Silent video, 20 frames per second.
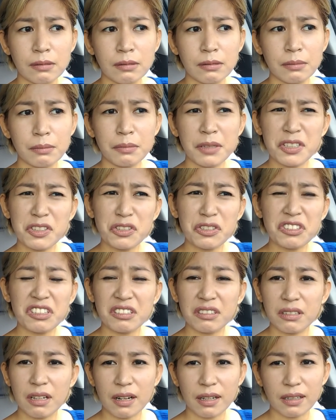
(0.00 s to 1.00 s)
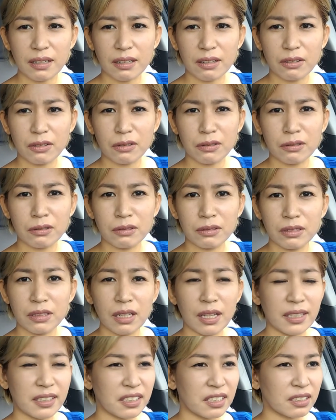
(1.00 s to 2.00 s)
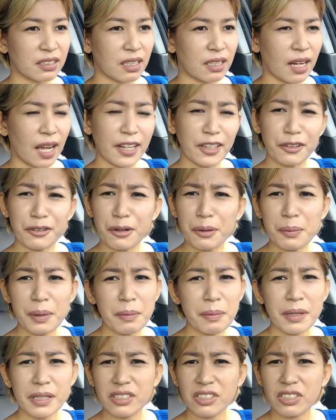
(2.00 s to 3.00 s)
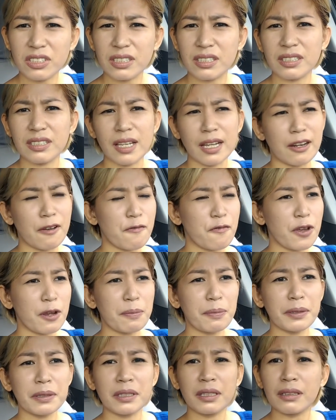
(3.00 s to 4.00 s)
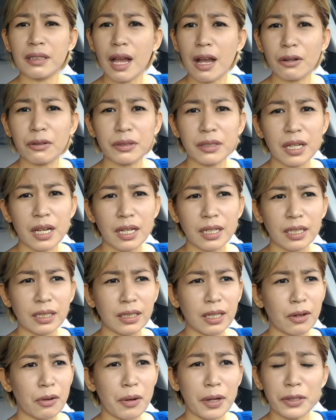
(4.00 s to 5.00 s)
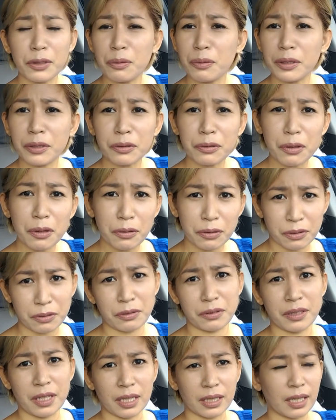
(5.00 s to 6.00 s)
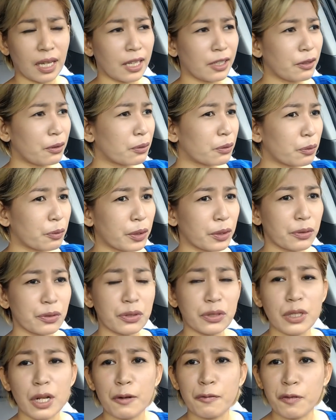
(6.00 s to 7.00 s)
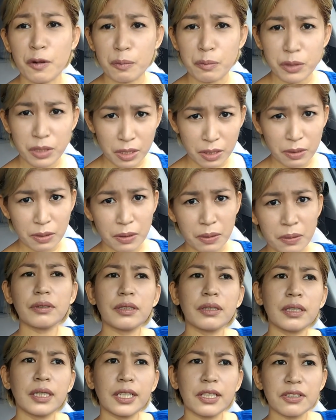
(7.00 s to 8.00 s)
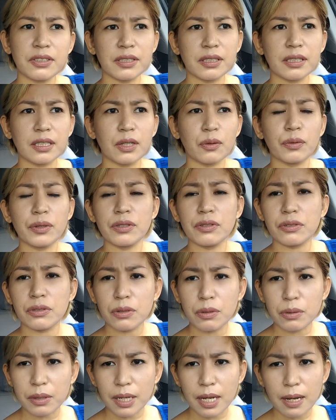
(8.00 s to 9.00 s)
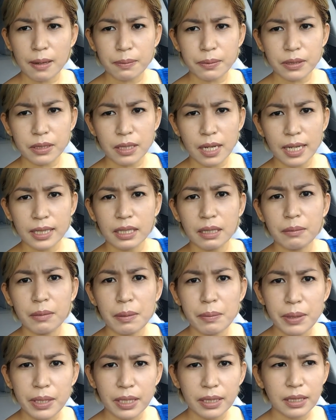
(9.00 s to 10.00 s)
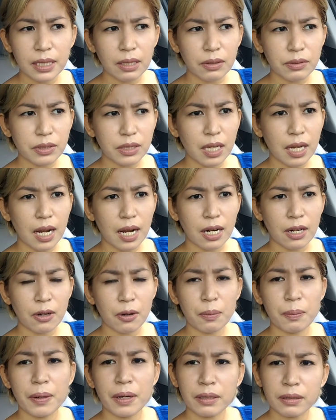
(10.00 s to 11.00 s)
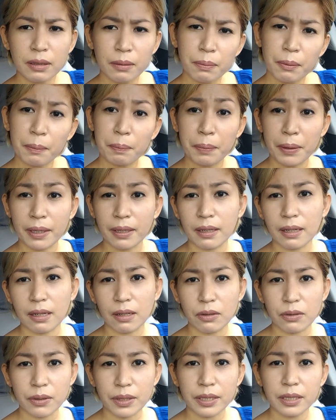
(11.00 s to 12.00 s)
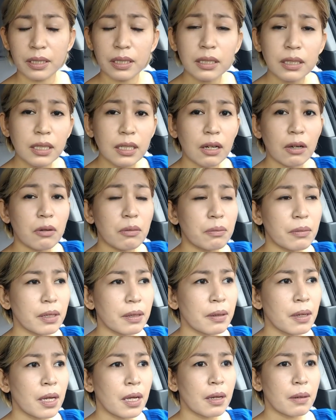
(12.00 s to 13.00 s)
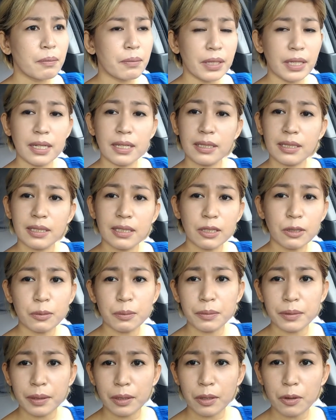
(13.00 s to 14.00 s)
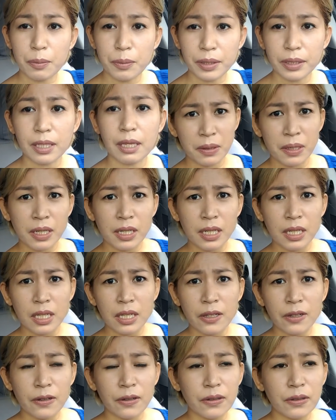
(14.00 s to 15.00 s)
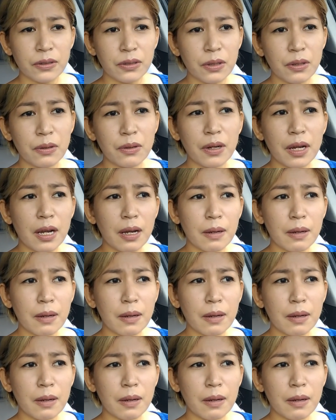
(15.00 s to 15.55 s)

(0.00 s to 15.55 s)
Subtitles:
medyo nag-dark ako. Like nag-dull. I don't know, maybe it's just a side effect, but natakot ka agad ako. I don't want to go through that. I don't want to start from zero. Here's the thing, with snow caps, kahit na mabilad ako sa araw, parang nagpipink ako and hindi ako mabilis na umitim. So,